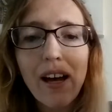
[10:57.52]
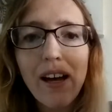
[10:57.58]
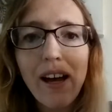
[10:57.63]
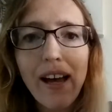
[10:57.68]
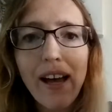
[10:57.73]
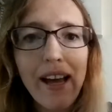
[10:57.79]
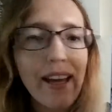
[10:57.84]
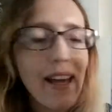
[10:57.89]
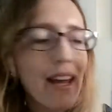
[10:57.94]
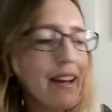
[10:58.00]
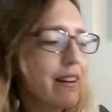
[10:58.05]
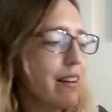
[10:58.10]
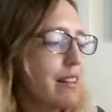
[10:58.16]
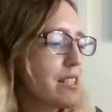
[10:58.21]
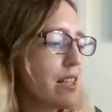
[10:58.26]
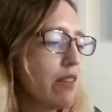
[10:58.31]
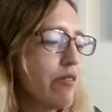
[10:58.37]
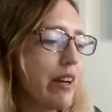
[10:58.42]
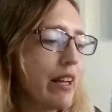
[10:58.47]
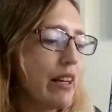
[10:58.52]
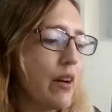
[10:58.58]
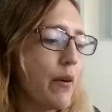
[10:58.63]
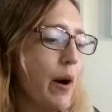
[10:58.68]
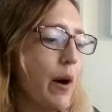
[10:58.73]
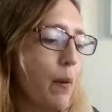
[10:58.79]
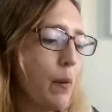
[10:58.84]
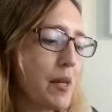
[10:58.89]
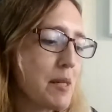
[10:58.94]
again, I don't really know a
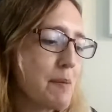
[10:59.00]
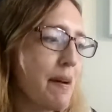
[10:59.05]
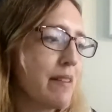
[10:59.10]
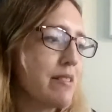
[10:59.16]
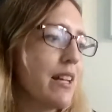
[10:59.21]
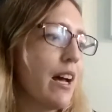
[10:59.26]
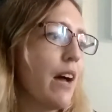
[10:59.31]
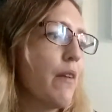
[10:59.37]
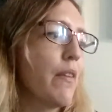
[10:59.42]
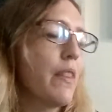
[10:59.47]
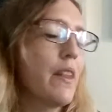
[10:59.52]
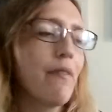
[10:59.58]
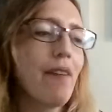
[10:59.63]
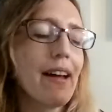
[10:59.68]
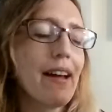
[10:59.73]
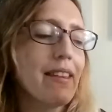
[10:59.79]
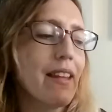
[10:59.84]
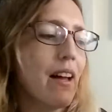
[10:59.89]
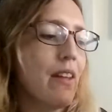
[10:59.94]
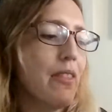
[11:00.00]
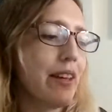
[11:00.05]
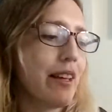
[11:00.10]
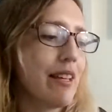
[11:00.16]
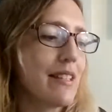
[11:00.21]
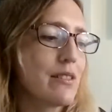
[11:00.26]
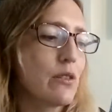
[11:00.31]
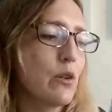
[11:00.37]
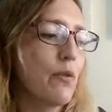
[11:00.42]
whole lot about it, other than the fact that I think
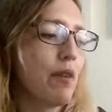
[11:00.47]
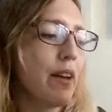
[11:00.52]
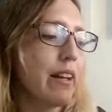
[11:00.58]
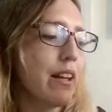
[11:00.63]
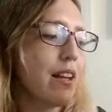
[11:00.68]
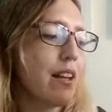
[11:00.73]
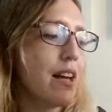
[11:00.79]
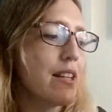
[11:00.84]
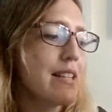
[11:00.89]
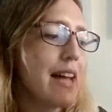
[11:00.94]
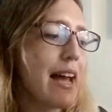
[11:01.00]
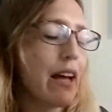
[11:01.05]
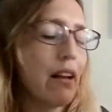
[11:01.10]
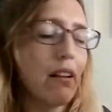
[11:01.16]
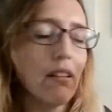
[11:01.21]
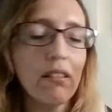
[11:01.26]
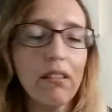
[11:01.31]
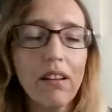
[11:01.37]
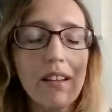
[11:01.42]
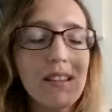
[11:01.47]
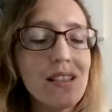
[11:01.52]
it's sort of like a tale, an